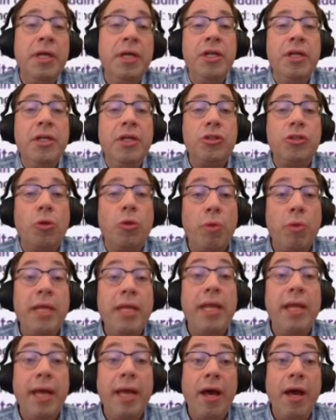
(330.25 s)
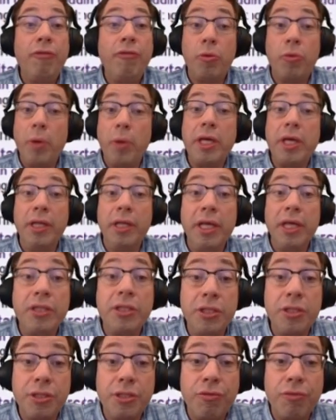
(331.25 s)
So right now for regulations,
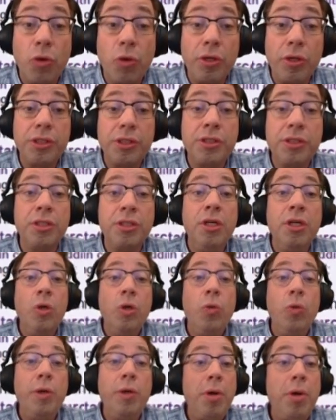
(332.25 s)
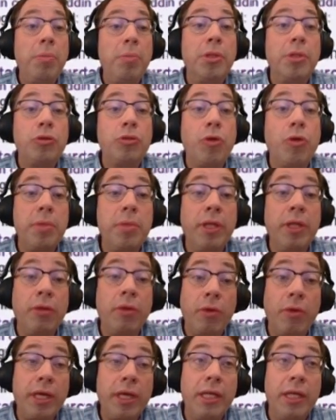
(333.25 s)
of course, we publish
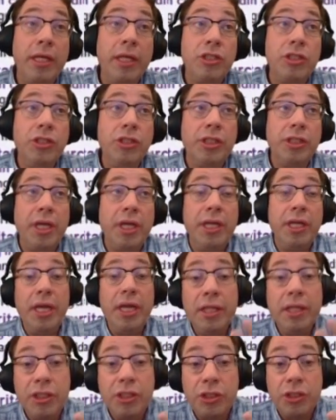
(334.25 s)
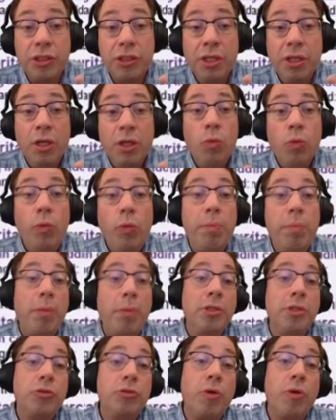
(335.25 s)
regulations in English, we
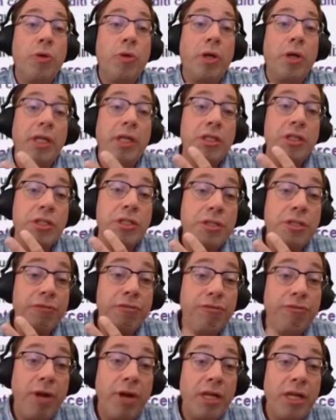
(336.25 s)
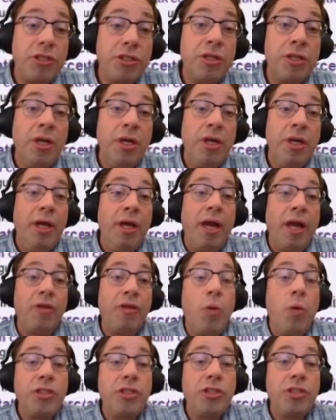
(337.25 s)
publish regulations in French, and the
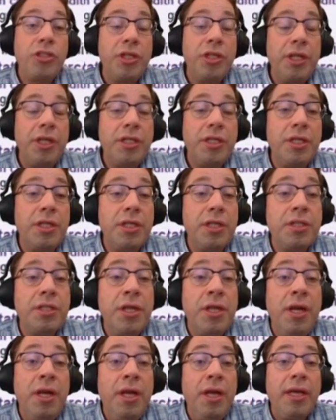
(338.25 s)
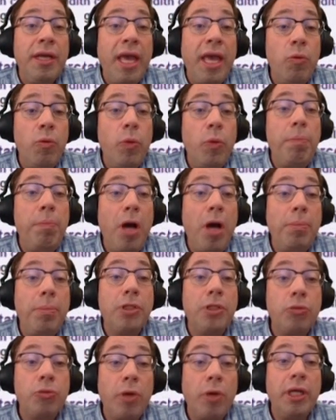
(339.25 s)
question is can we publish
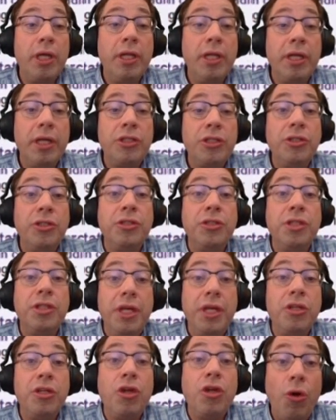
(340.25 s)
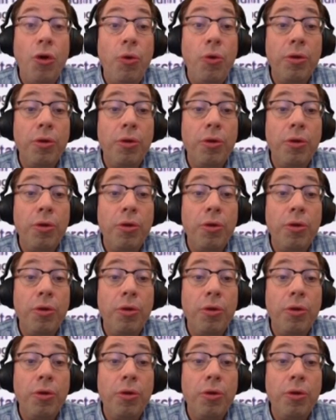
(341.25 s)
regulations in code?